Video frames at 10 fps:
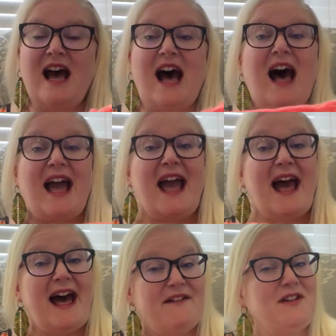I
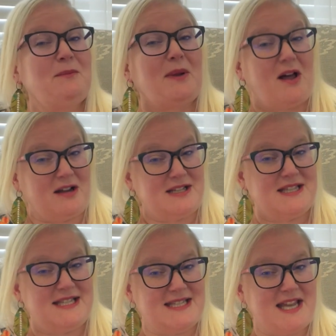haven't blocked
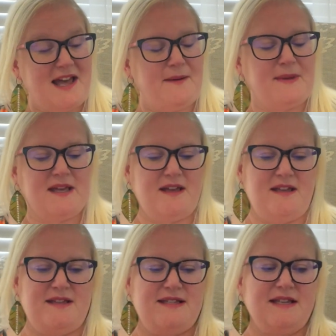this yet
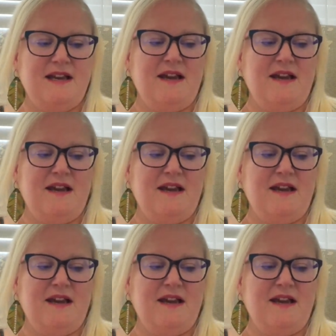because